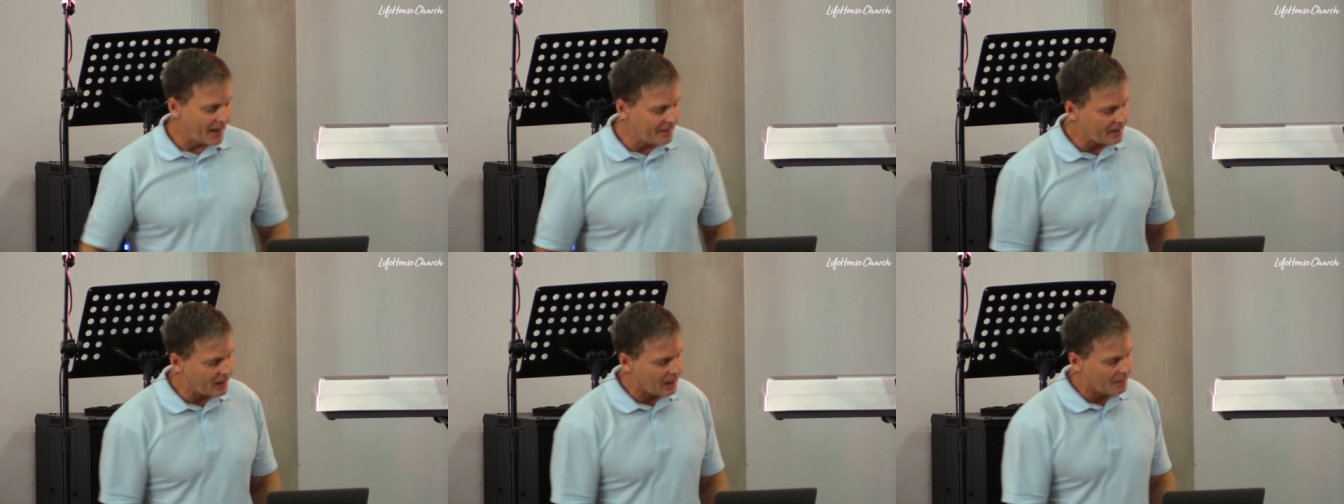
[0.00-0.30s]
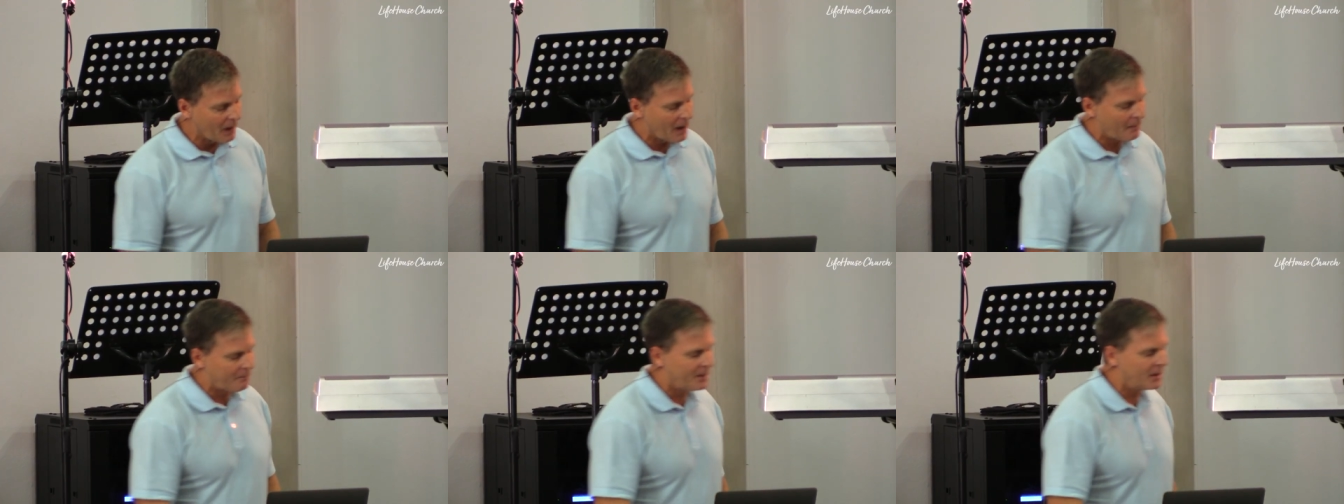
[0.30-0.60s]
that I
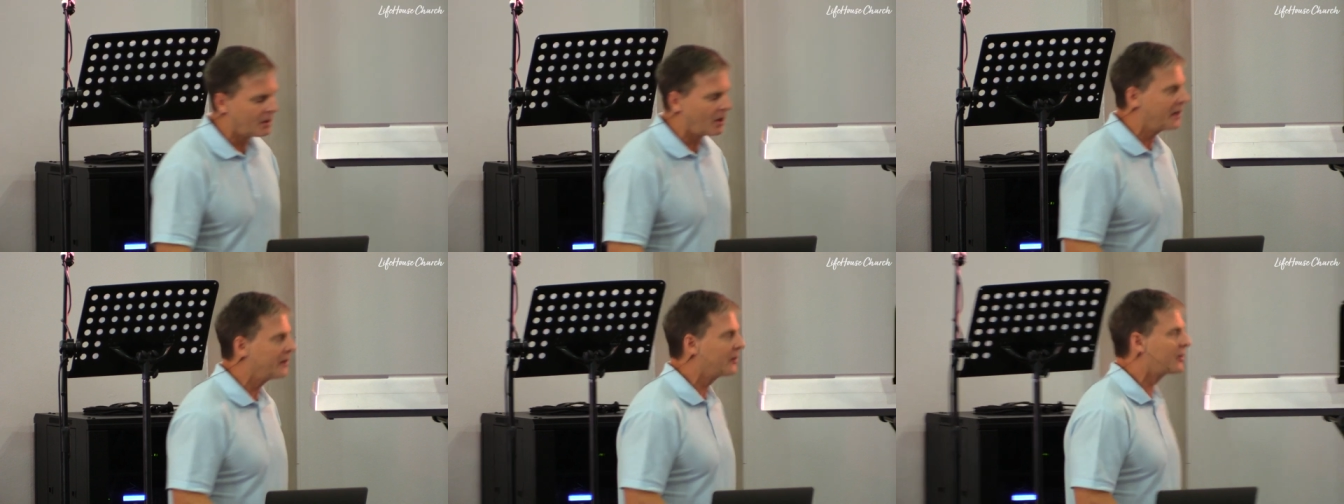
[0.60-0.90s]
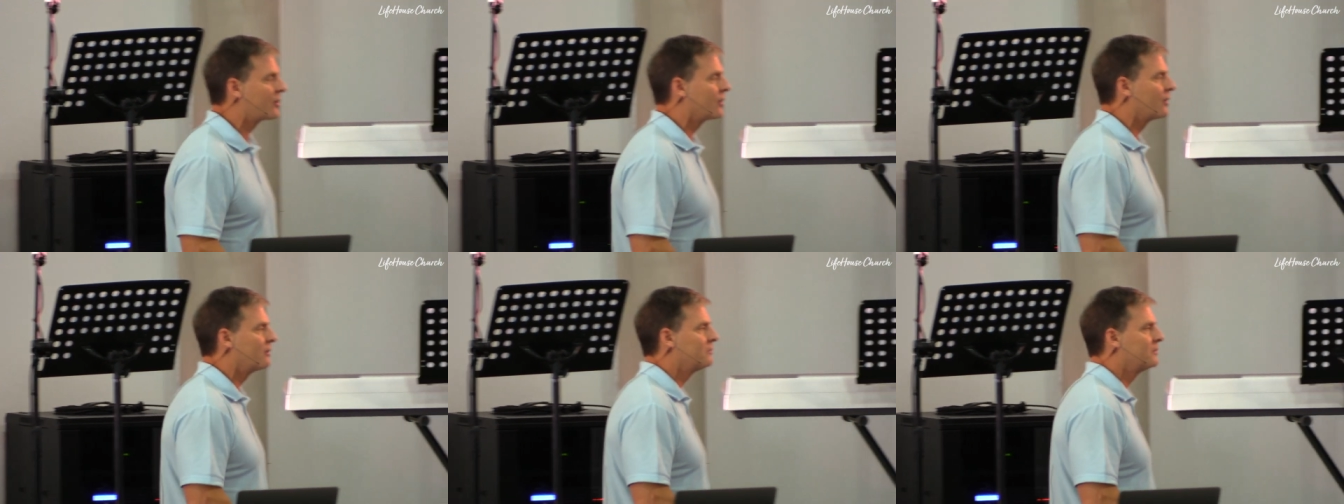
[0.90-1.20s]
might be going
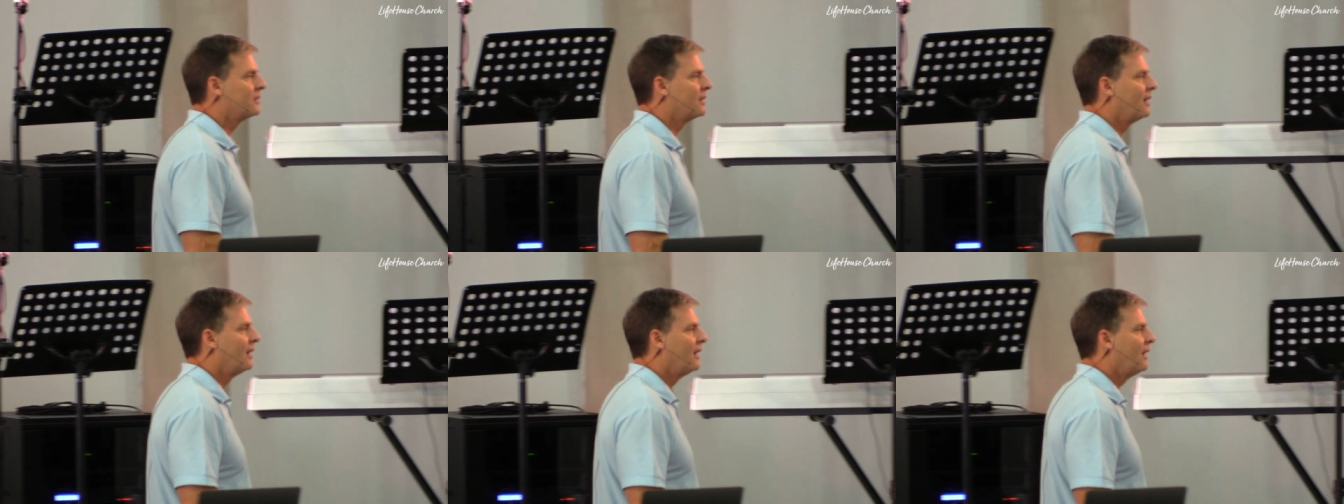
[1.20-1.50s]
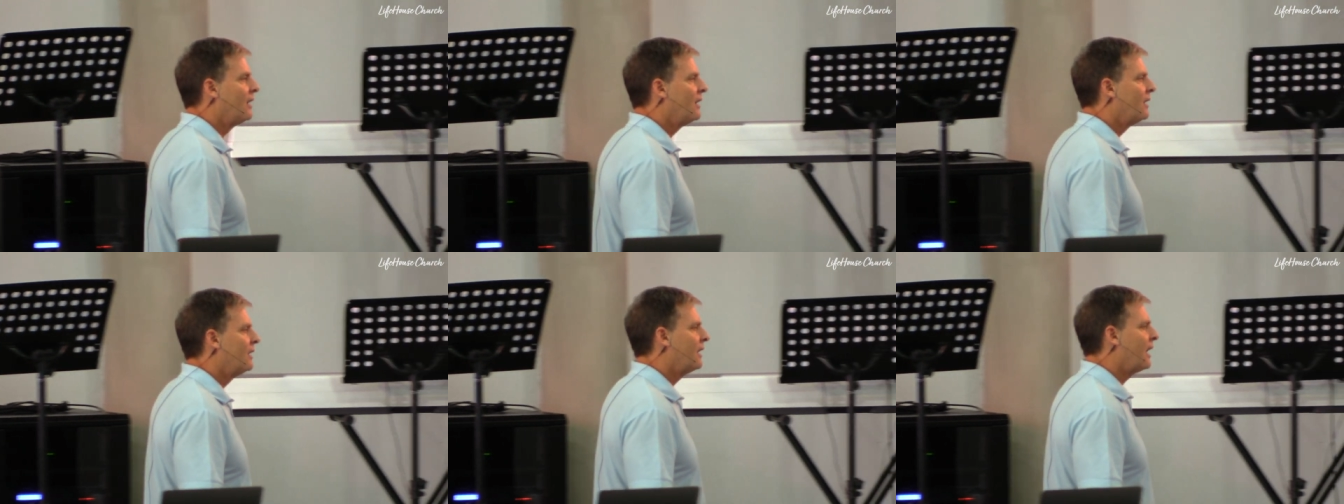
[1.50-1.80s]
through.
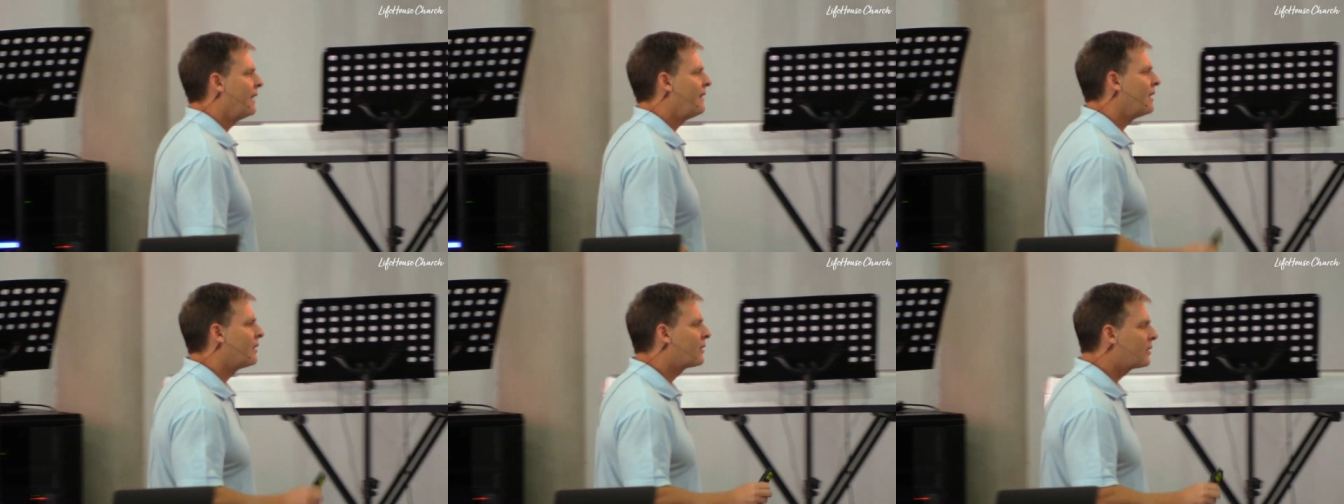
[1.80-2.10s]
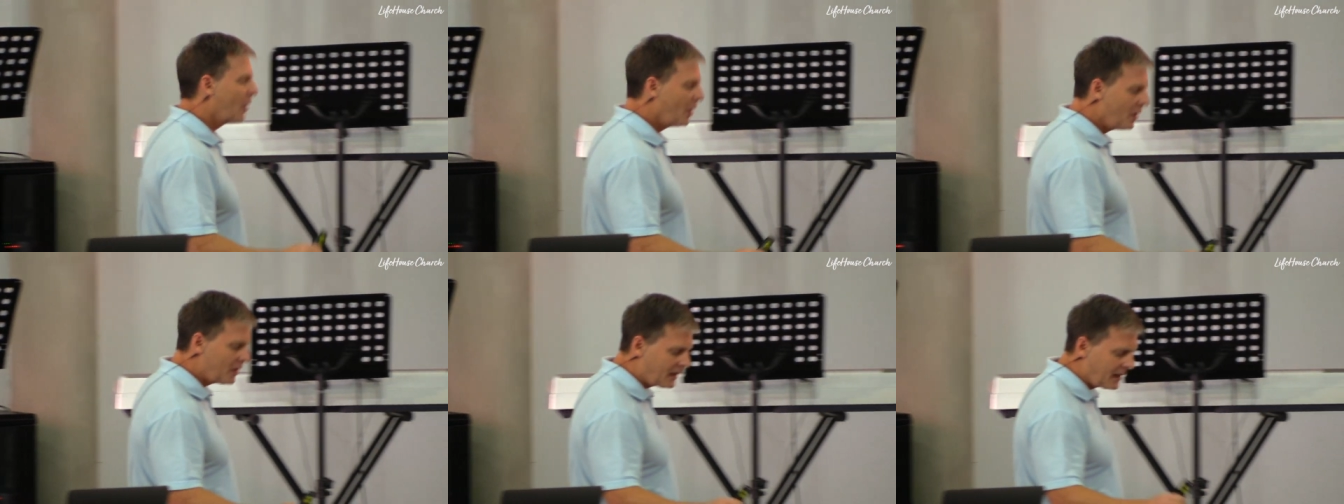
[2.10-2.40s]
And then,
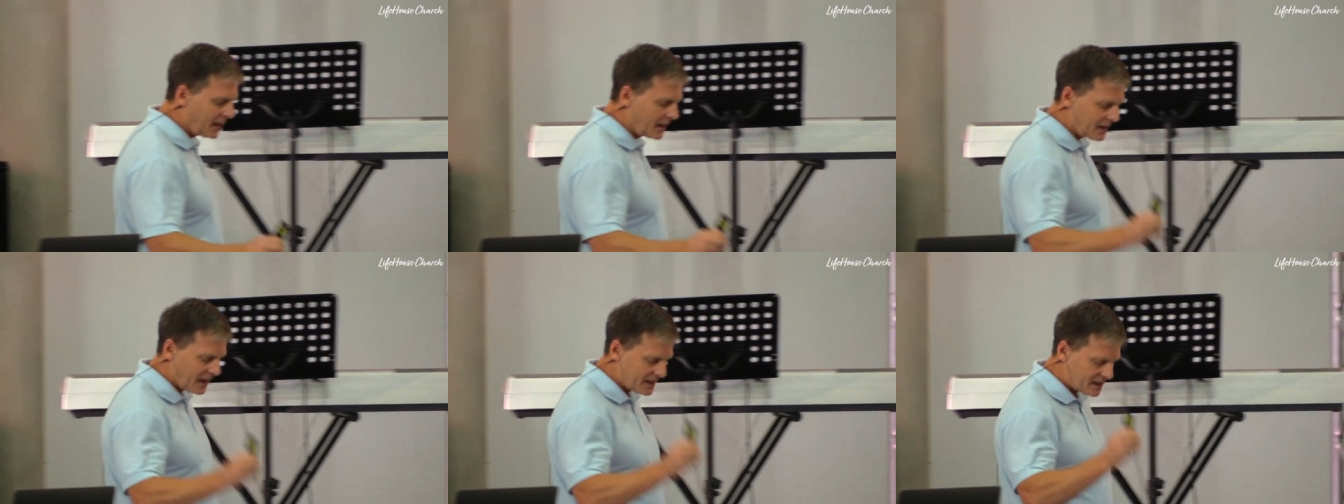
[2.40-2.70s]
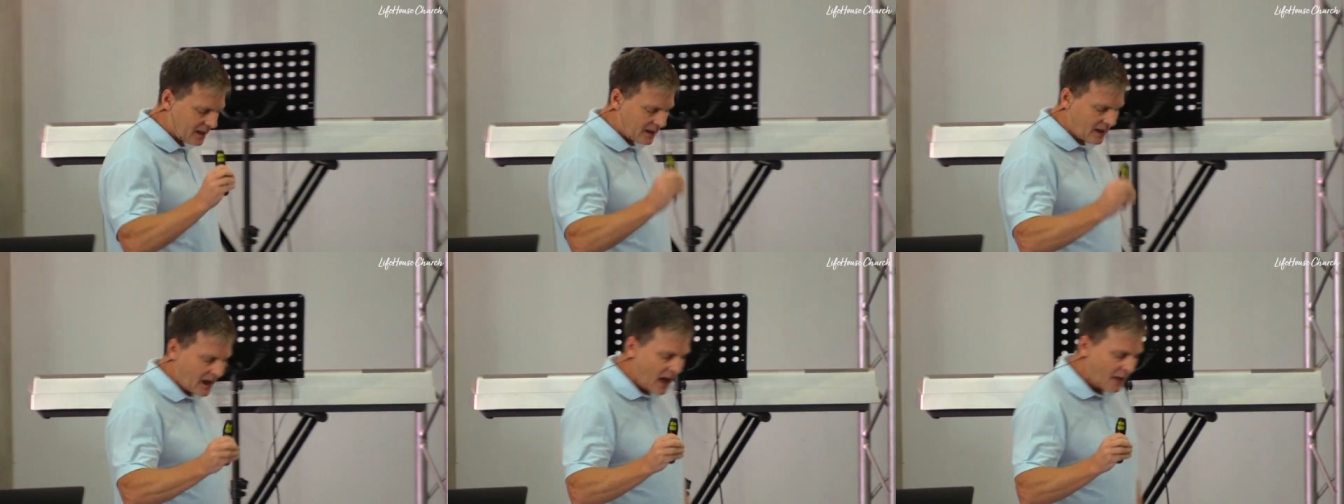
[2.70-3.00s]
thirdly, it's a
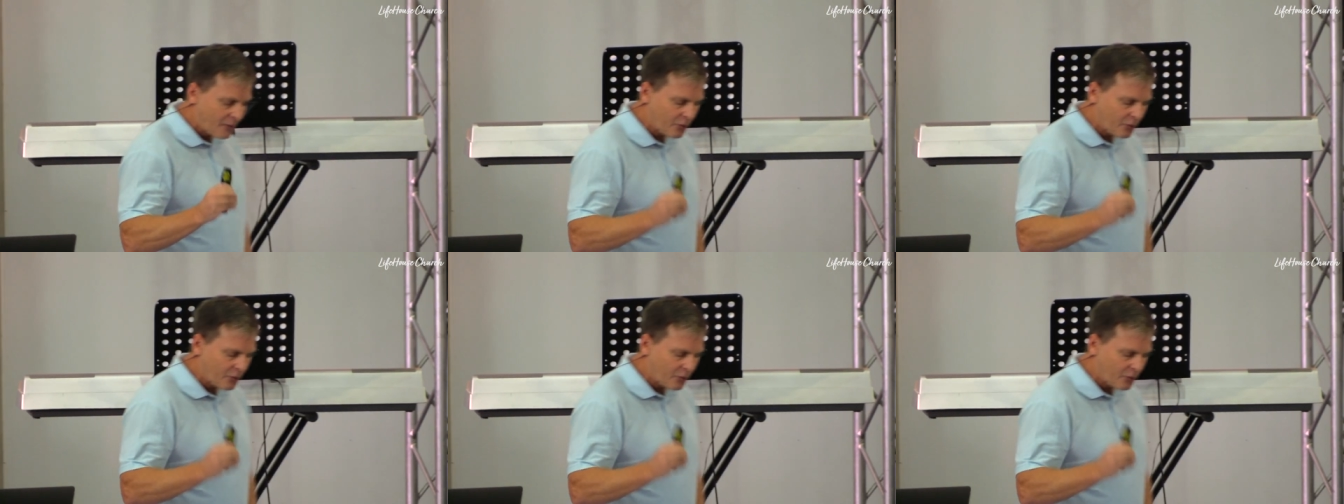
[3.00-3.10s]
life